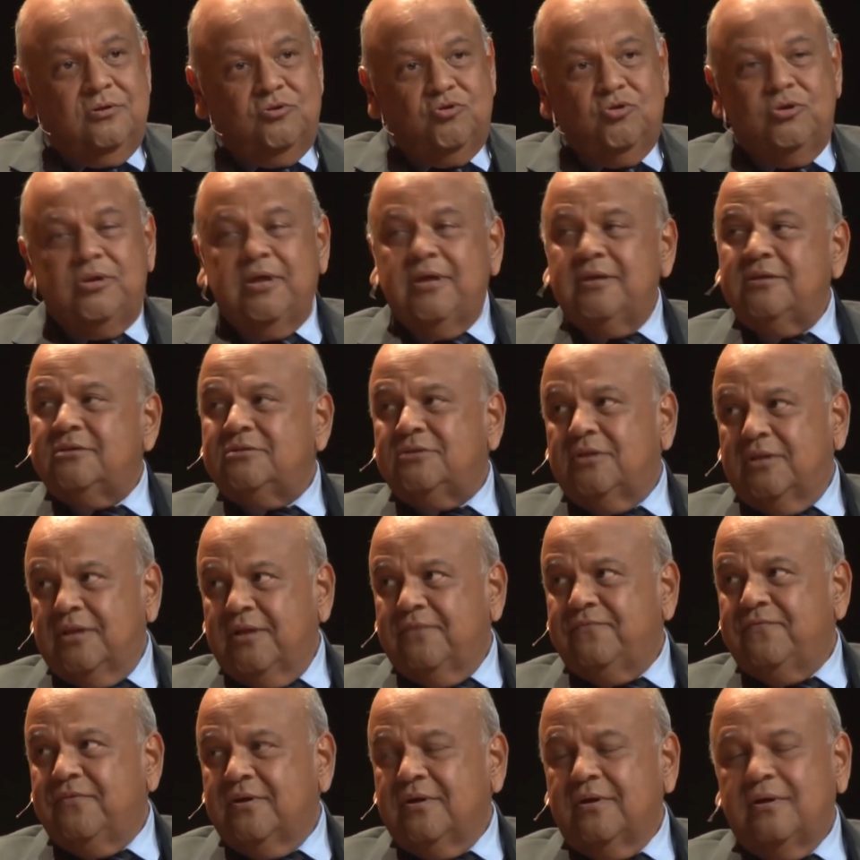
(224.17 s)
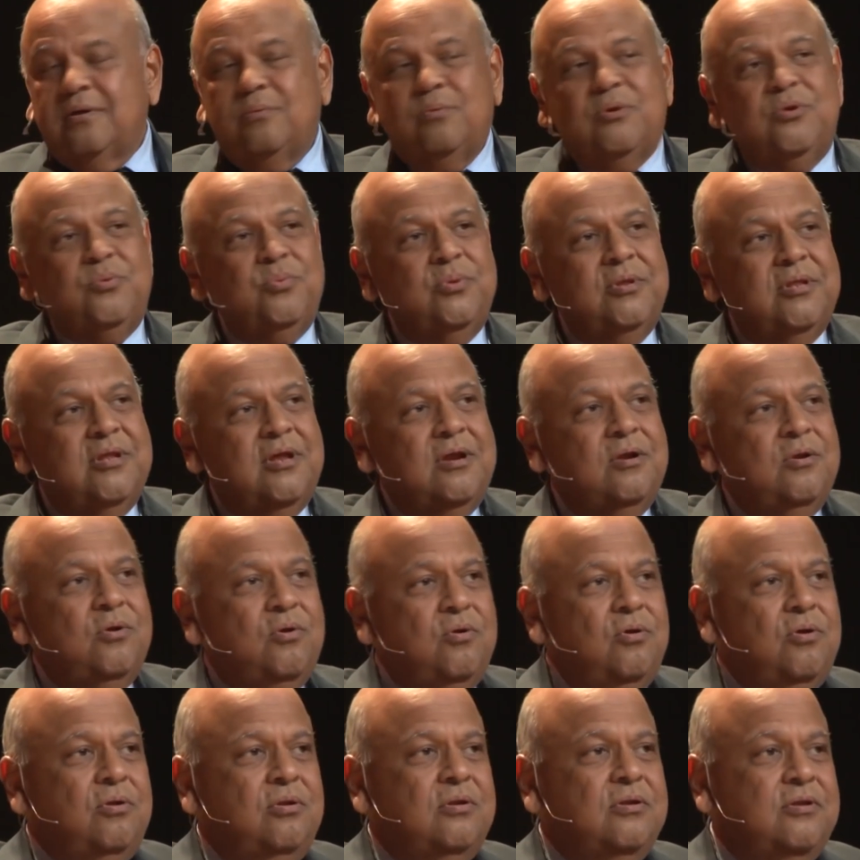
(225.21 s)
today's South Africa, what we then
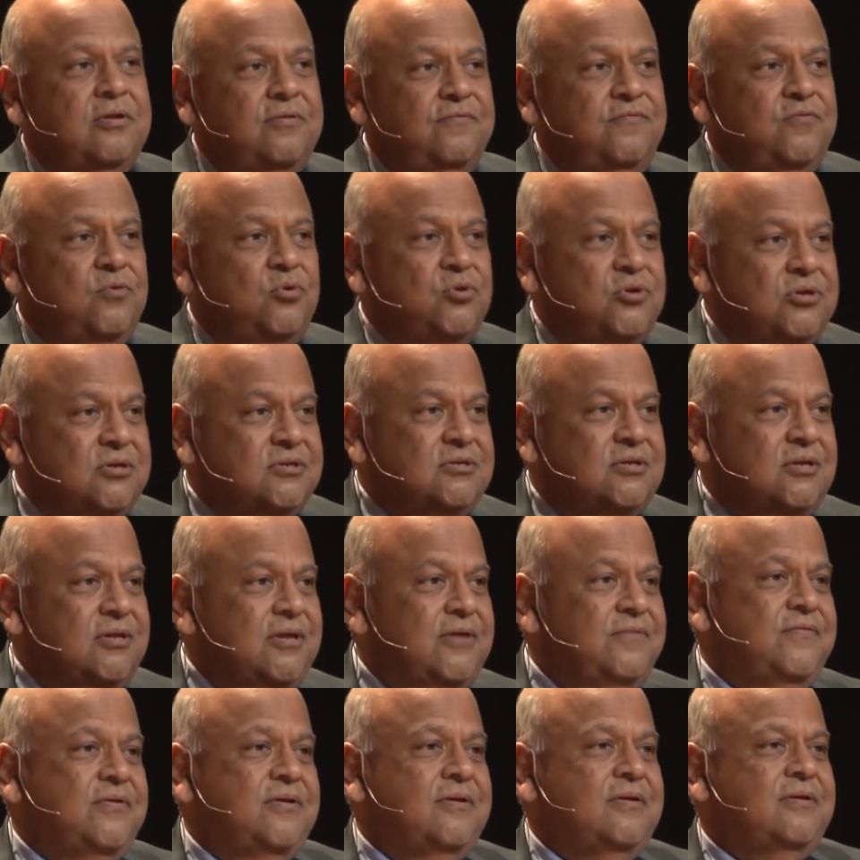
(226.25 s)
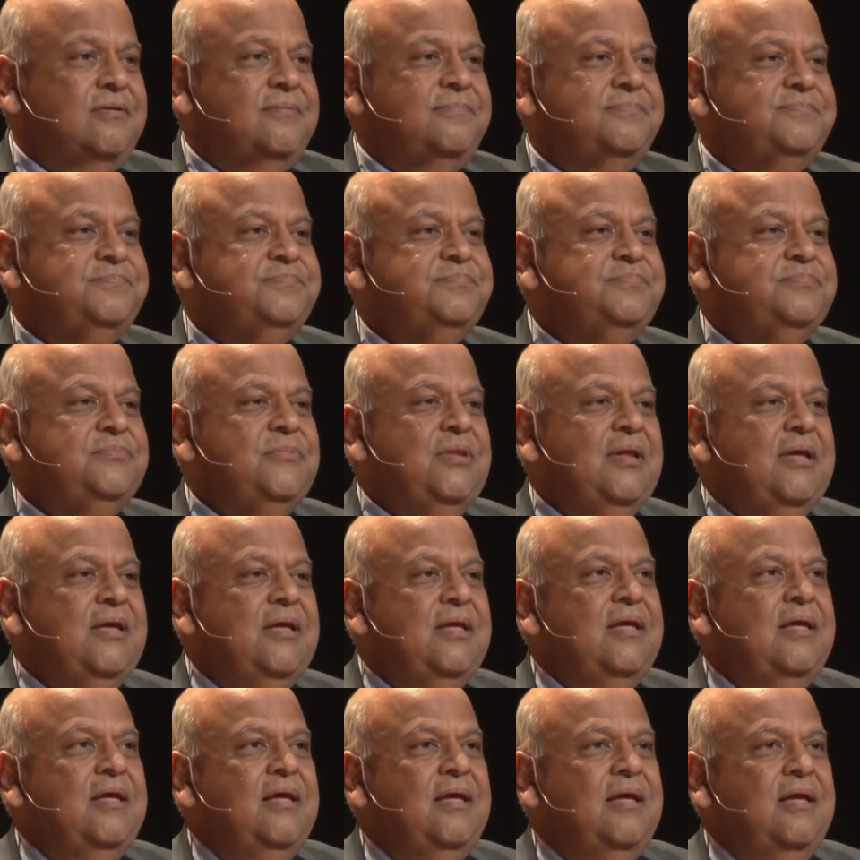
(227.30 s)
called the future South
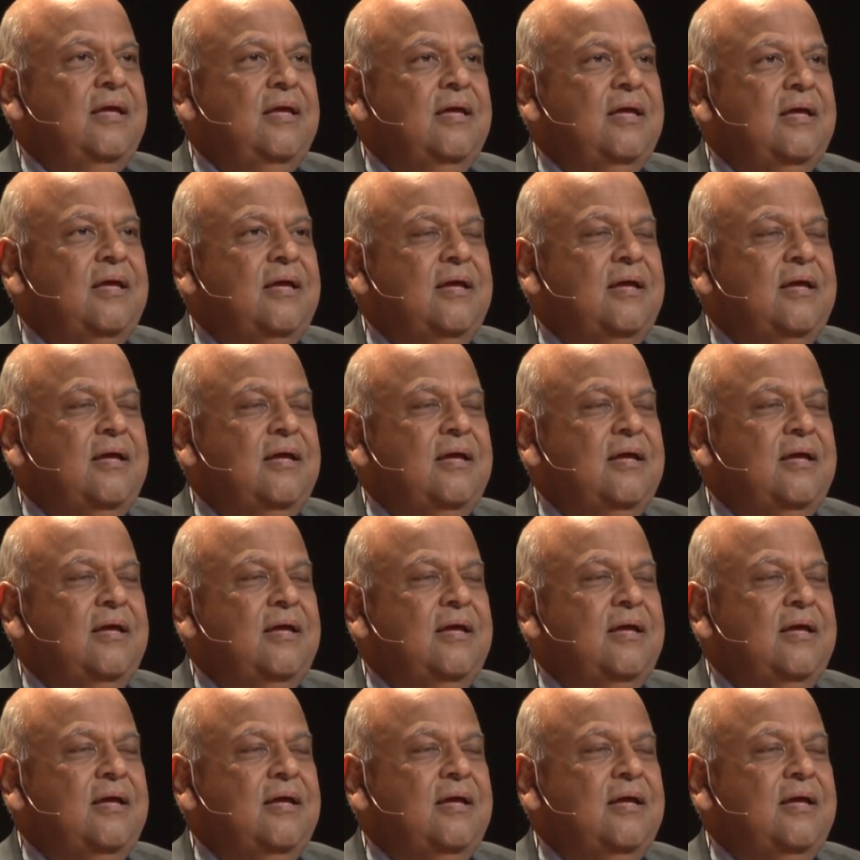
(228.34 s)
Africa.